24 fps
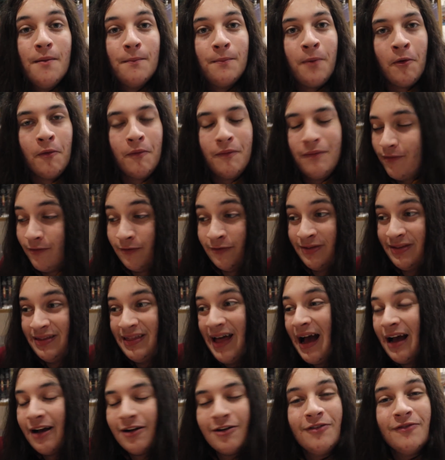but
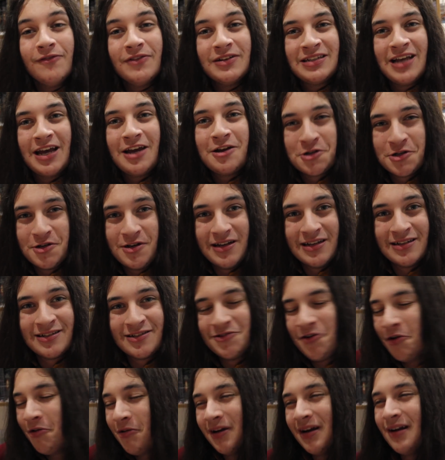that conversation is
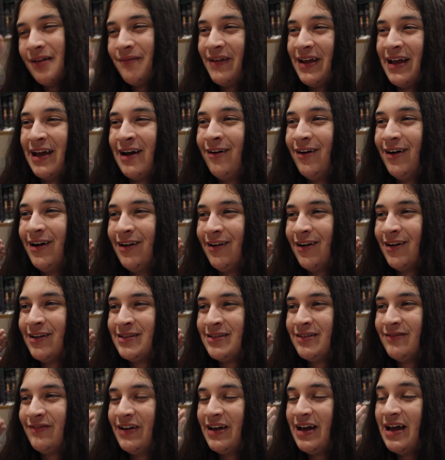not going to be a
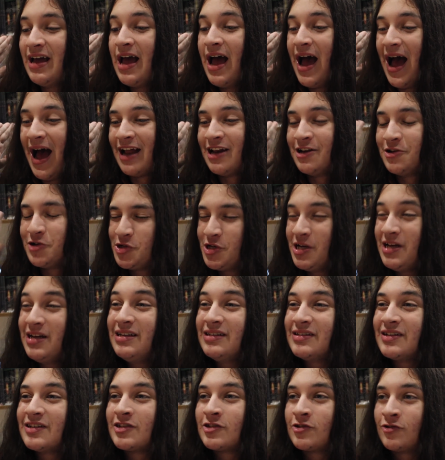highlight of it, and
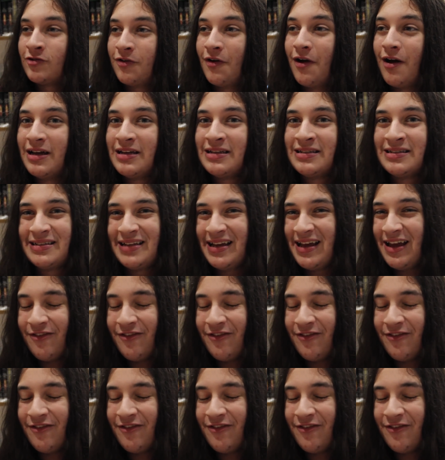Jesus Christ,